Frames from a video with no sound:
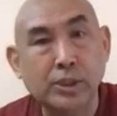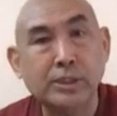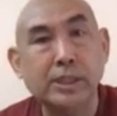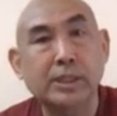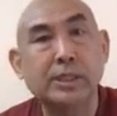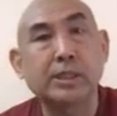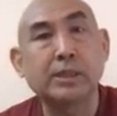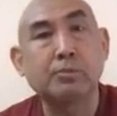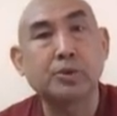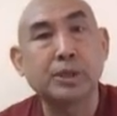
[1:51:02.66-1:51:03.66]
just attend the
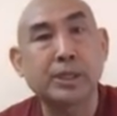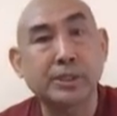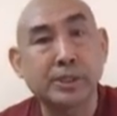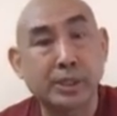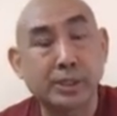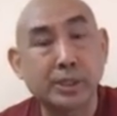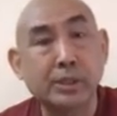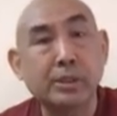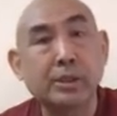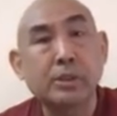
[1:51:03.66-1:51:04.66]
puja and
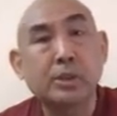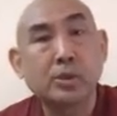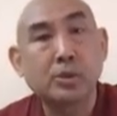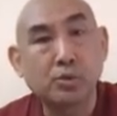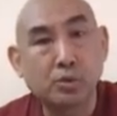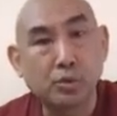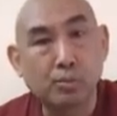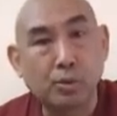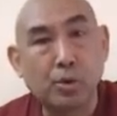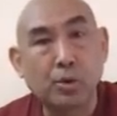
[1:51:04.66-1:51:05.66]
chanting, do
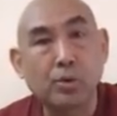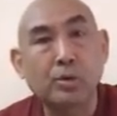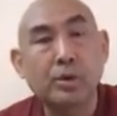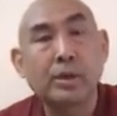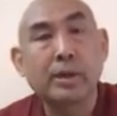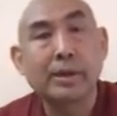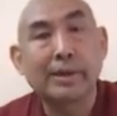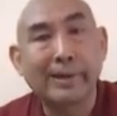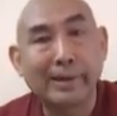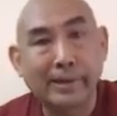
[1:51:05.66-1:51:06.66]
more
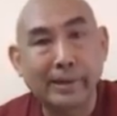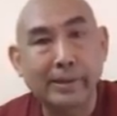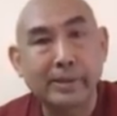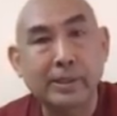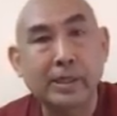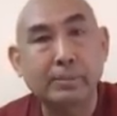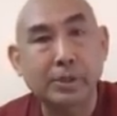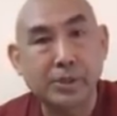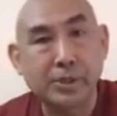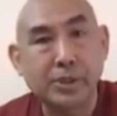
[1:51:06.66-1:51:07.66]
analytical
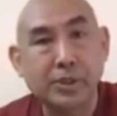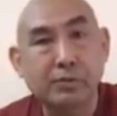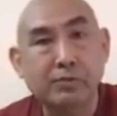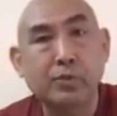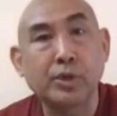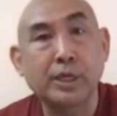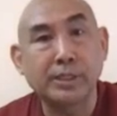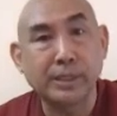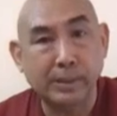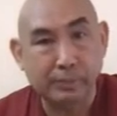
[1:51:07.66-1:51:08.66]
meditation for
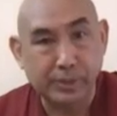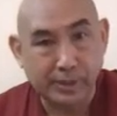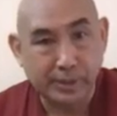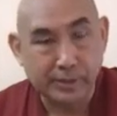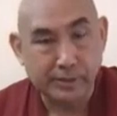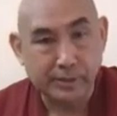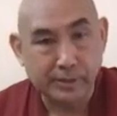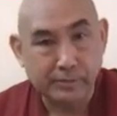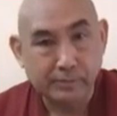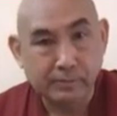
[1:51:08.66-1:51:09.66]
realizing
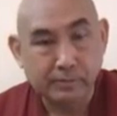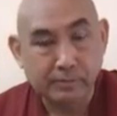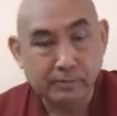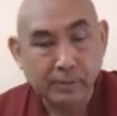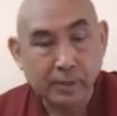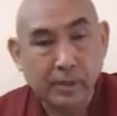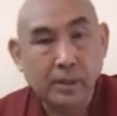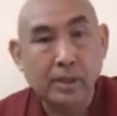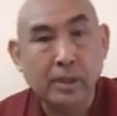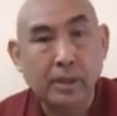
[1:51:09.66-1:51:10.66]
emptiness.
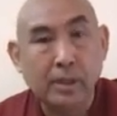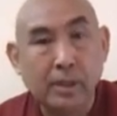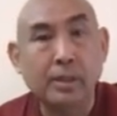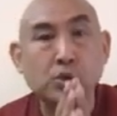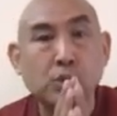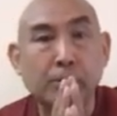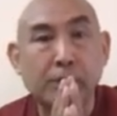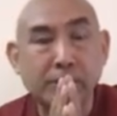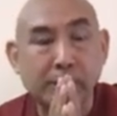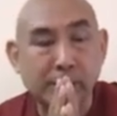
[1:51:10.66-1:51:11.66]
And thank you
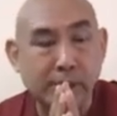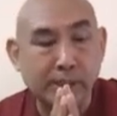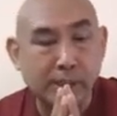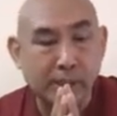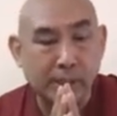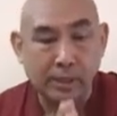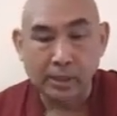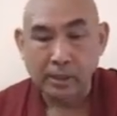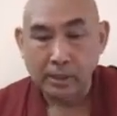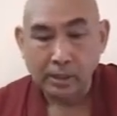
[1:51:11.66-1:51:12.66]
so much attending
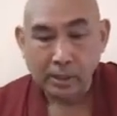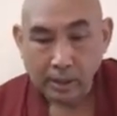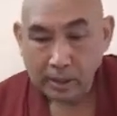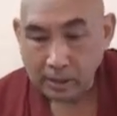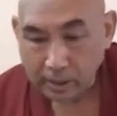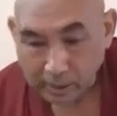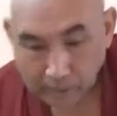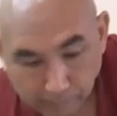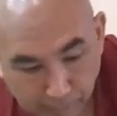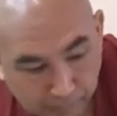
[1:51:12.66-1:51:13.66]
the
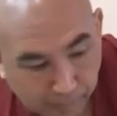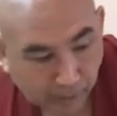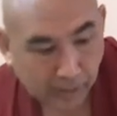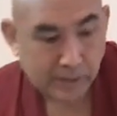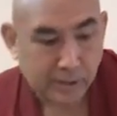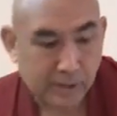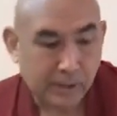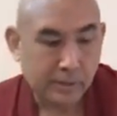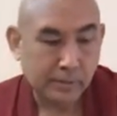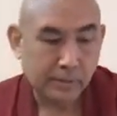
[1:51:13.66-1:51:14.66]
Lamrim
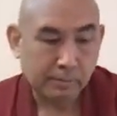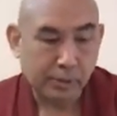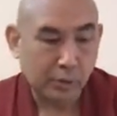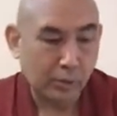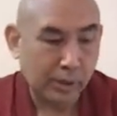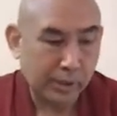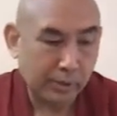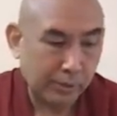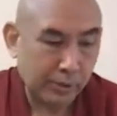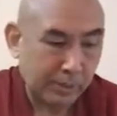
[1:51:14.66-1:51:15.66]
class, particularly
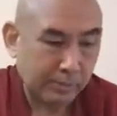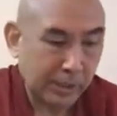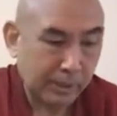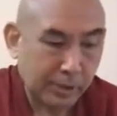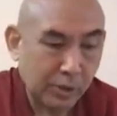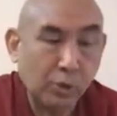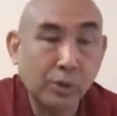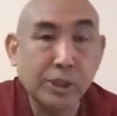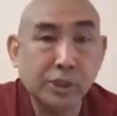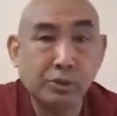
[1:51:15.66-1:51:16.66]
the wisdom chapter,
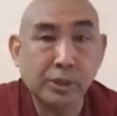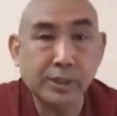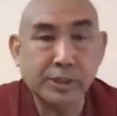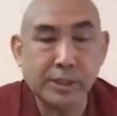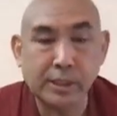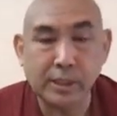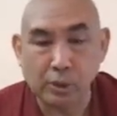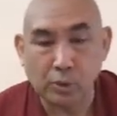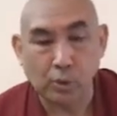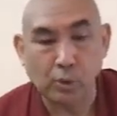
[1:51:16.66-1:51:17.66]
not easy to understand,
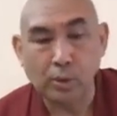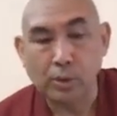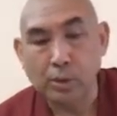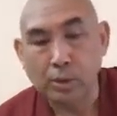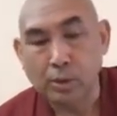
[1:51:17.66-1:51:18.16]
I know.